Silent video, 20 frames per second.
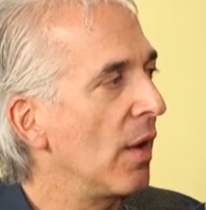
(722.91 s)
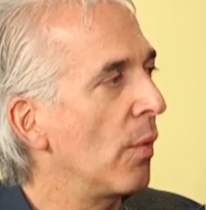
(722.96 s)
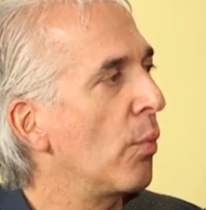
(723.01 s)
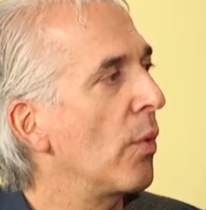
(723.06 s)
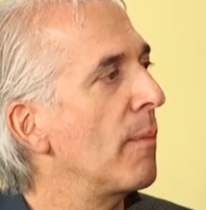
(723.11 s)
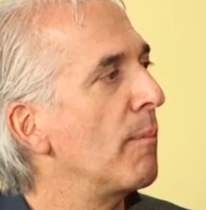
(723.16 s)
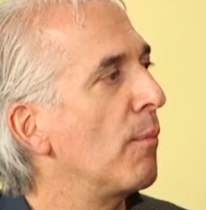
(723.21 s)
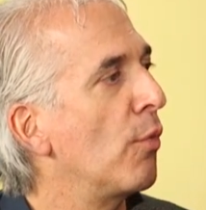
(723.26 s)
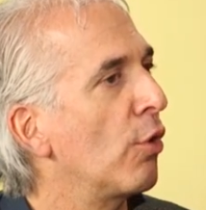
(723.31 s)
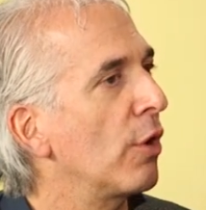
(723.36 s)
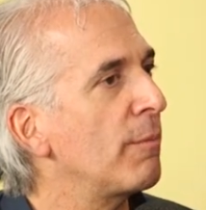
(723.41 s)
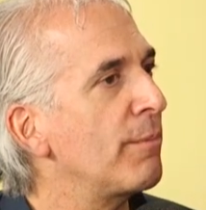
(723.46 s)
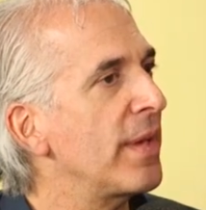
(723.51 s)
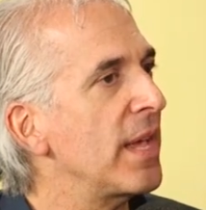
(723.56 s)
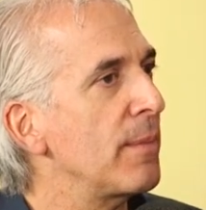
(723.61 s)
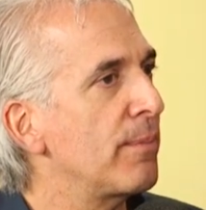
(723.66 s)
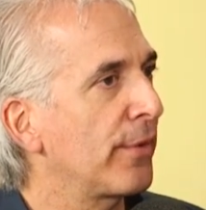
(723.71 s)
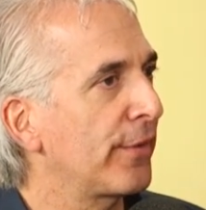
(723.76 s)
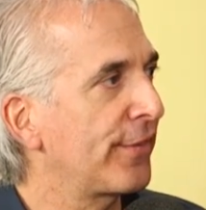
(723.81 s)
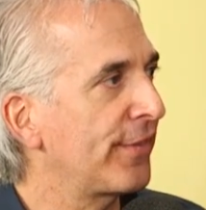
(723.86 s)
When more
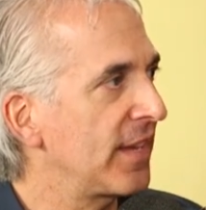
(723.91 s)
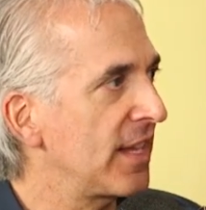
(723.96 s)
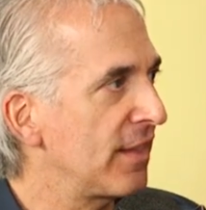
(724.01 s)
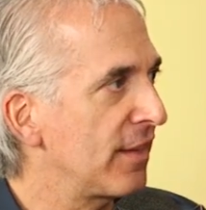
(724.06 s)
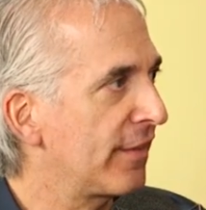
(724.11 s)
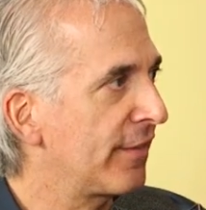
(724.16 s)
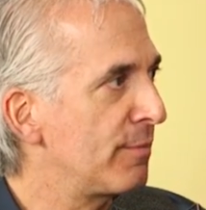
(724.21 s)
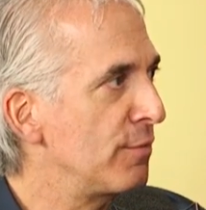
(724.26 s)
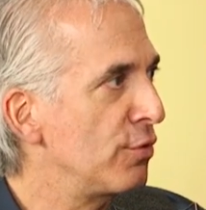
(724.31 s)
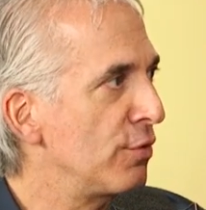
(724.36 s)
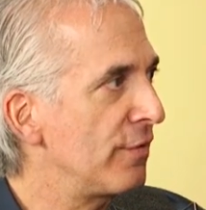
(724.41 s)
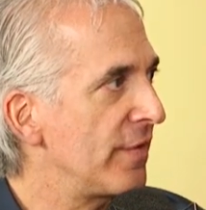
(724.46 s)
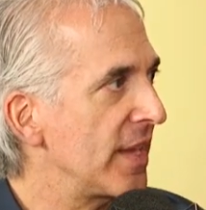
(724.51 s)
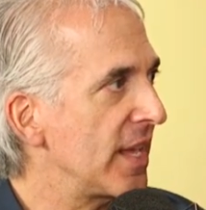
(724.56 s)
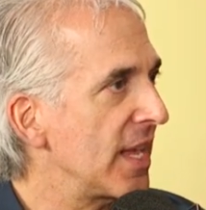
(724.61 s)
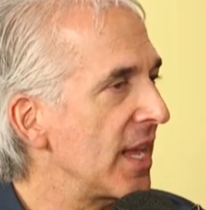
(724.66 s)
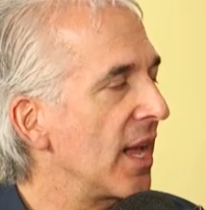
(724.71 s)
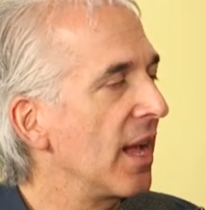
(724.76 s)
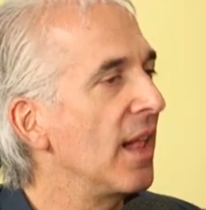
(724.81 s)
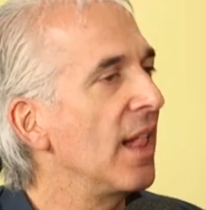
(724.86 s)
people see this
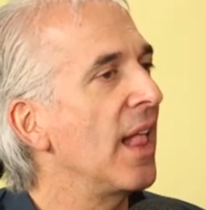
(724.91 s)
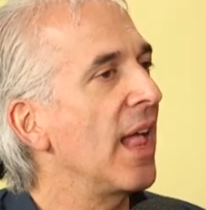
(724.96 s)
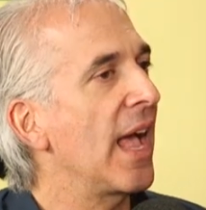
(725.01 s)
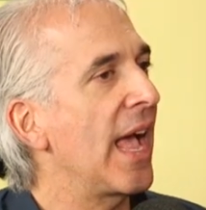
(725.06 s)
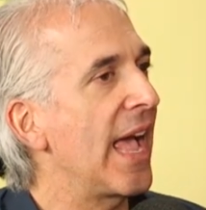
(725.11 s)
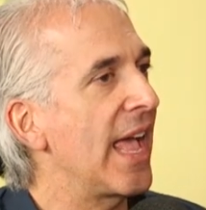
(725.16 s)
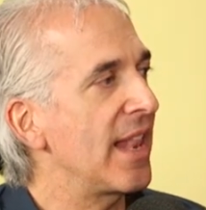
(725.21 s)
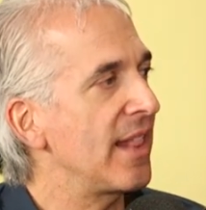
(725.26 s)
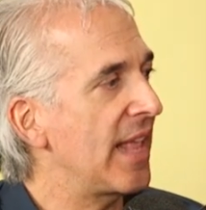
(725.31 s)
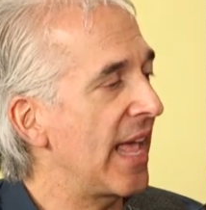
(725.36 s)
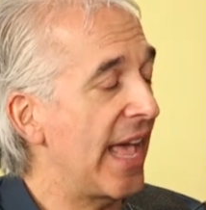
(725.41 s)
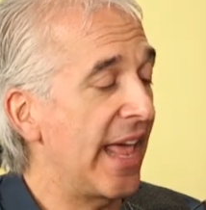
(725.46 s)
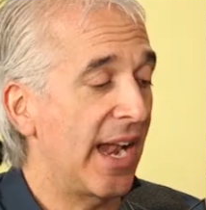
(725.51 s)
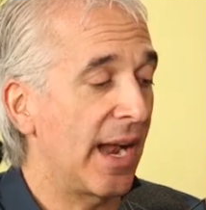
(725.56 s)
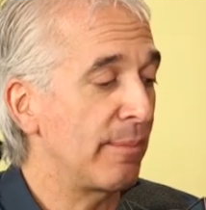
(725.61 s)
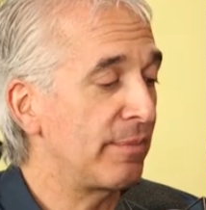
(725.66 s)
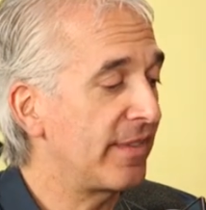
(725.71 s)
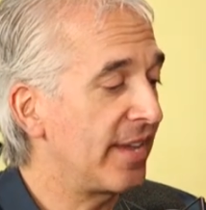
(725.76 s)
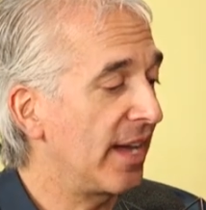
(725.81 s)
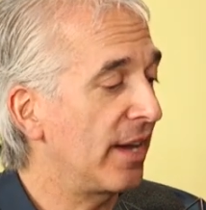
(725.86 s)
movie, and, and
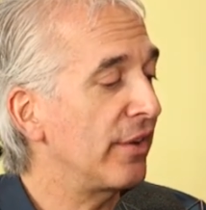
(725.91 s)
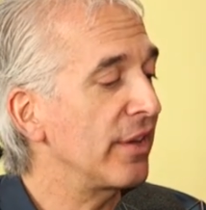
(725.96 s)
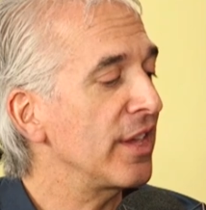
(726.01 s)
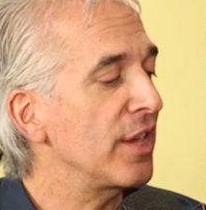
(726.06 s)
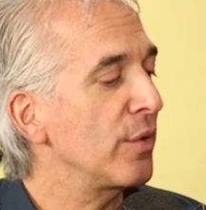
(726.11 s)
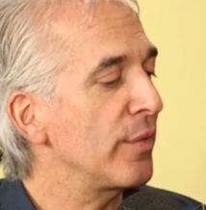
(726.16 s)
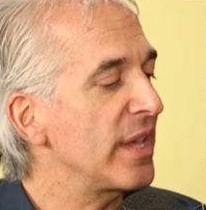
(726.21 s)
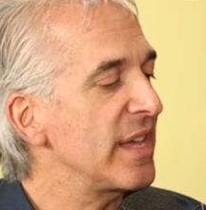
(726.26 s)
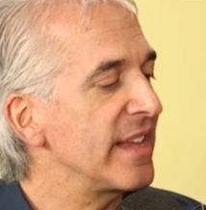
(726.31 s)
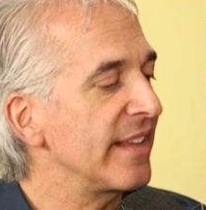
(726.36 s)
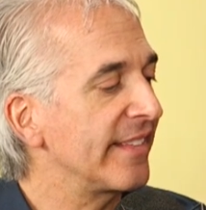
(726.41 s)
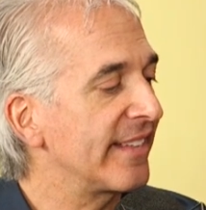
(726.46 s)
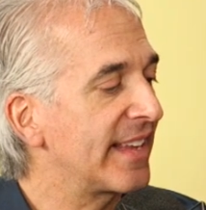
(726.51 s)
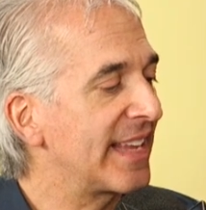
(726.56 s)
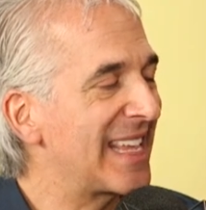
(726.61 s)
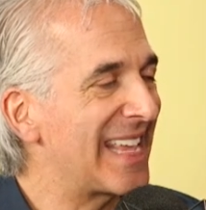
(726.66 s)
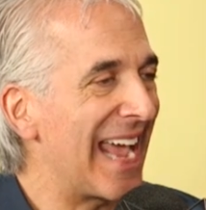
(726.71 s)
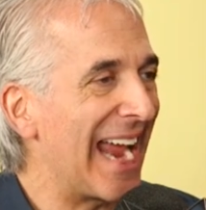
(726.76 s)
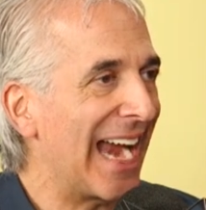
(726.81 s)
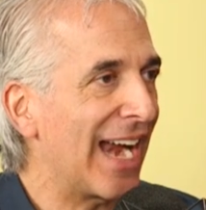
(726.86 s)
I'm telling you, he's
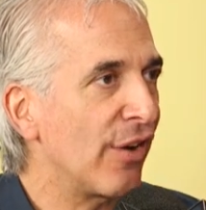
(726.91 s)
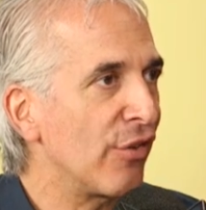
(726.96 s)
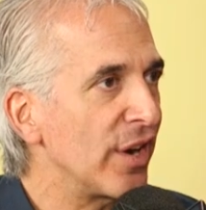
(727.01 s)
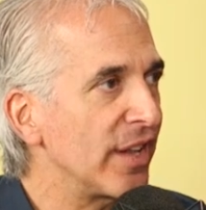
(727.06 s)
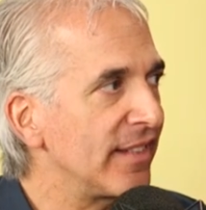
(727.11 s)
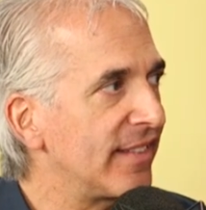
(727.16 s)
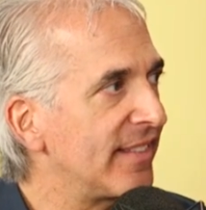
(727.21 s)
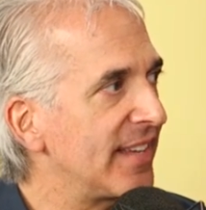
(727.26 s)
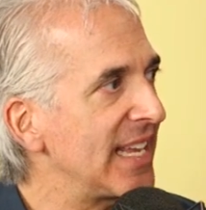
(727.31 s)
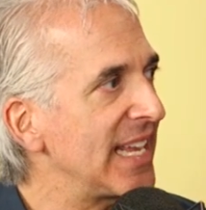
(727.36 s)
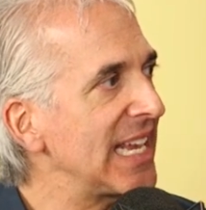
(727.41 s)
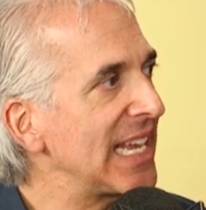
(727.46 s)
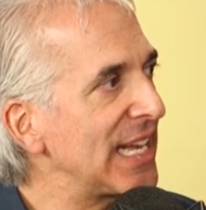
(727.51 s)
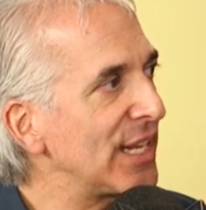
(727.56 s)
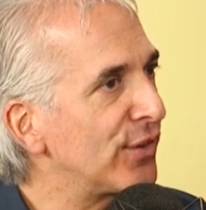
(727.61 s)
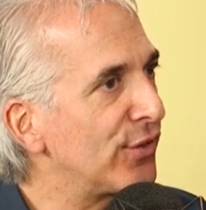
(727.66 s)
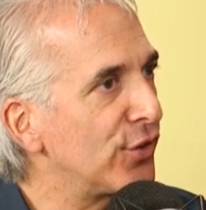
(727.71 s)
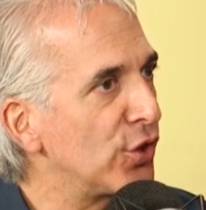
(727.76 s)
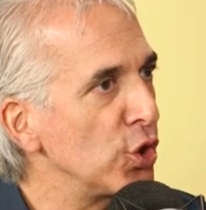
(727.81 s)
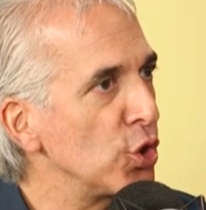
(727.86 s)

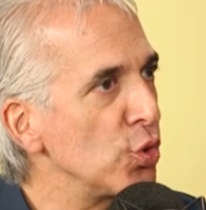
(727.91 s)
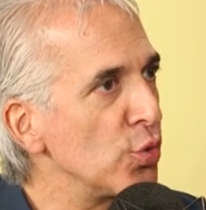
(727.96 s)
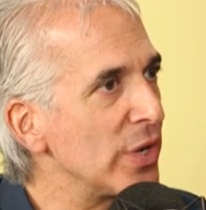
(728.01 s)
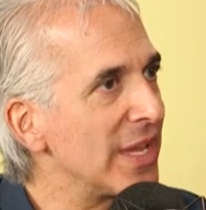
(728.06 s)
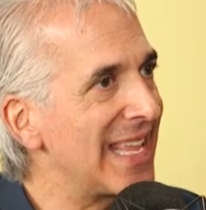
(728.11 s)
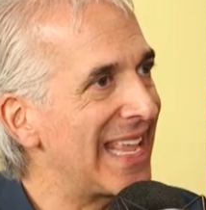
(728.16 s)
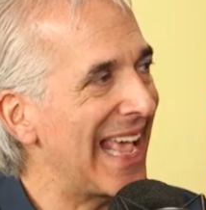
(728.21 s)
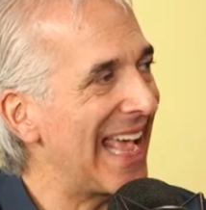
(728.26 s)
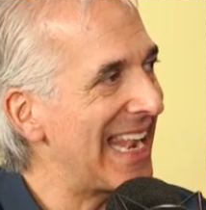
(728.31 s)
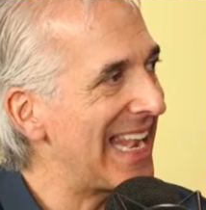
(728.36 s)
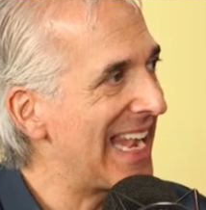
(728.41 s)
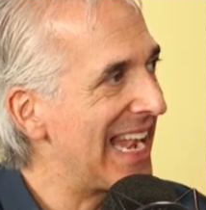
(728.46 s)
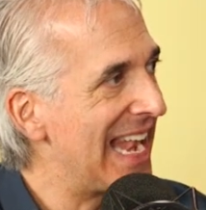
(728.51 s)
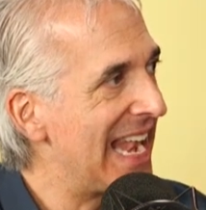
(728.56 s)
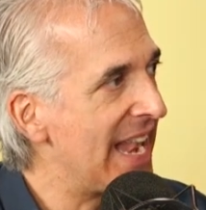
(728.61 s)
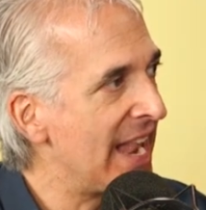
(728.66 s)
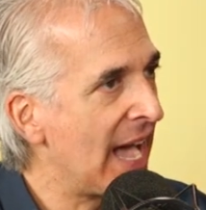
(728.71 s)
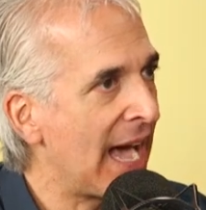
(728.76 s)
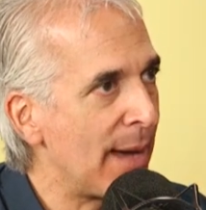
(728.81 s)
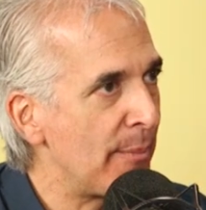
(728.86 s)
guaranteed to get
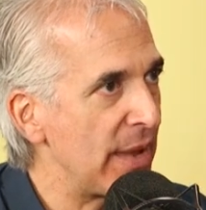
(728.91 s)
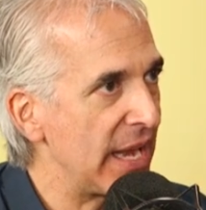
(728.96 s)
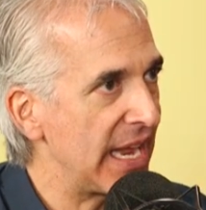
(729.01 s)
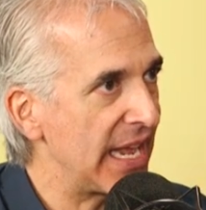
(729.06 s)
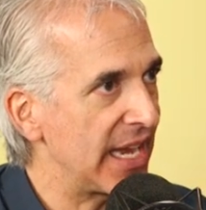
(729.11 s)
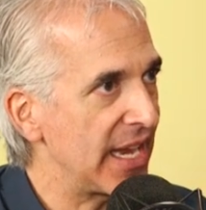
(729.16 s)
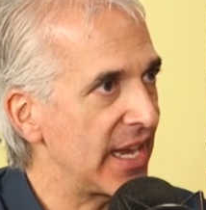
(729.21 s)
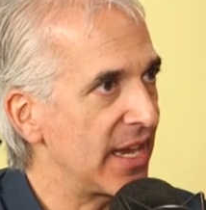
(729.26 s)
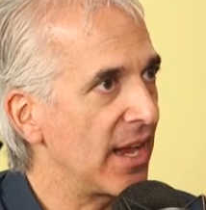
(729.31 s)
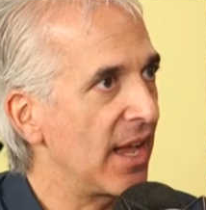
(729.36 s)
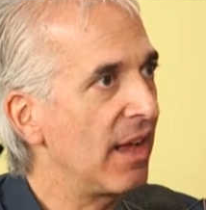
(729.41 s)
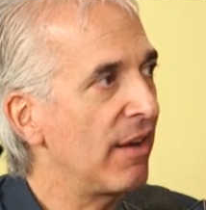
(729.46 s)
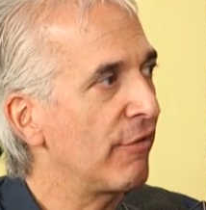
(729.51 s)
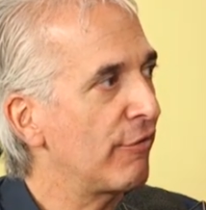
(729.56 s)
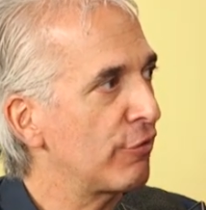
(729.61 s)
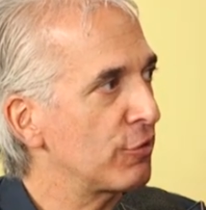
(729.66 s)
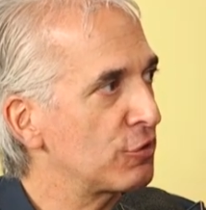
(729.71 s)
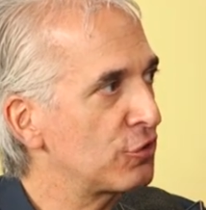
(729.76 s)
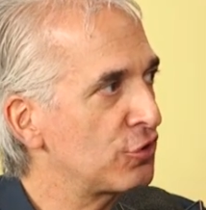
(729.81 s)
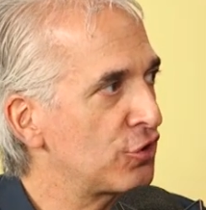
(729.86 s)
nominated
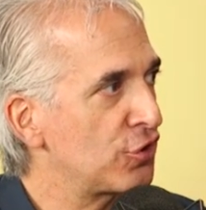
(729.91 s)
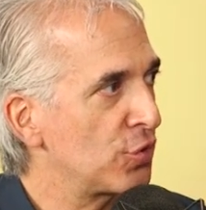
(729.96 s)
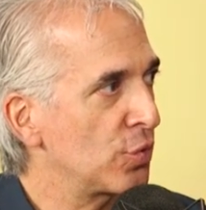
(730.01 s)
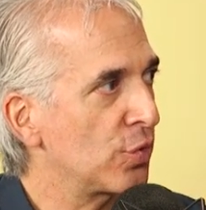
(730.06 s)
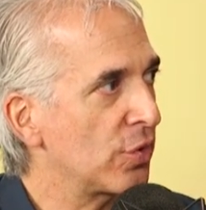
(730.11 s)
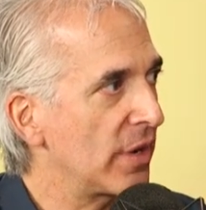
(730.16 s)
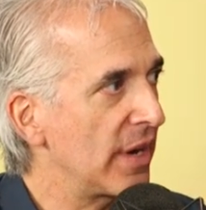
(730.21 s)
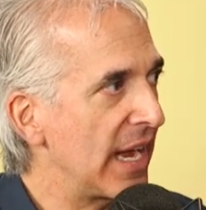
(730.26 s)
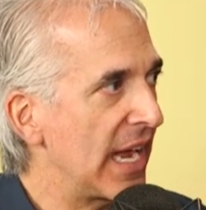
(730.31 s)
for sure.